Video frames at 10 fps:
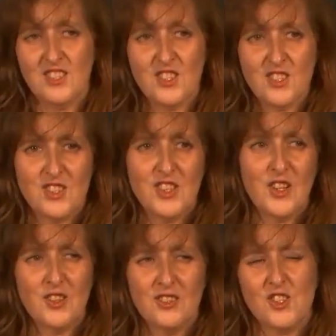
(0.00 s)
they just
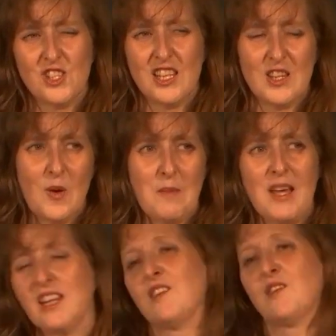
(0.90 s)
yeah usually they
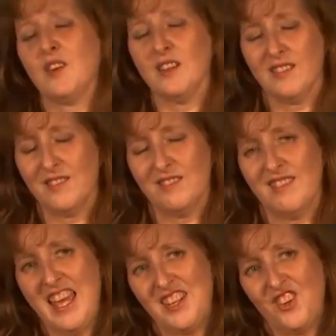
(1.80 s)
want money for
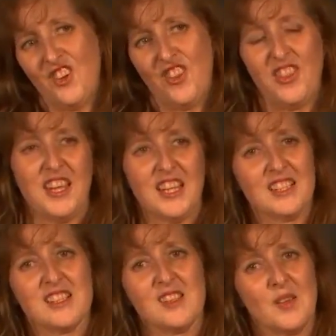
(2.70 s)
added on
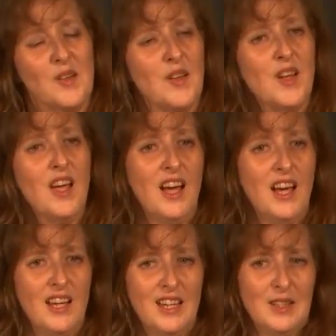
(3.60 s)
things
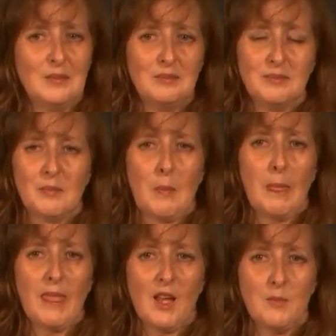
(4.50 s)
um,
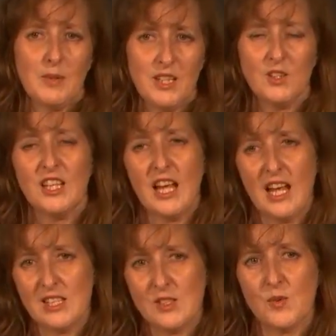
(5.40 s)
but it,
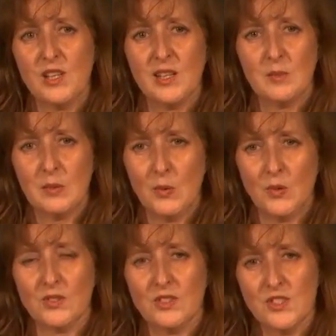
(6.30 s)
yeah it's really
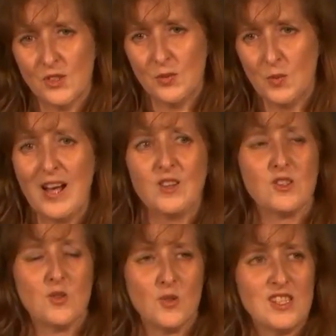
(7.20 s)
important to well
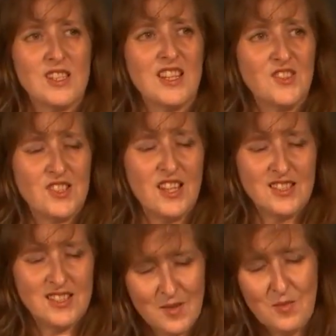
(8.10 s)
source things
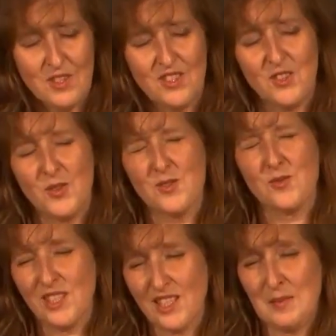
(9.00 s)
as someone who
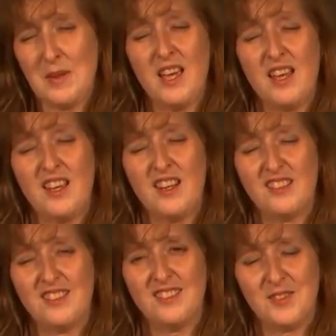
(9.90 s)
is really bad at
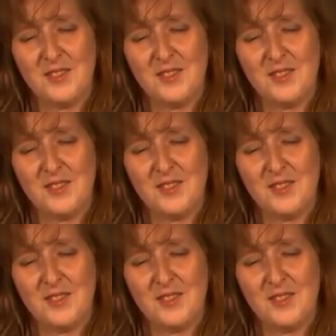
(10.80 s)
it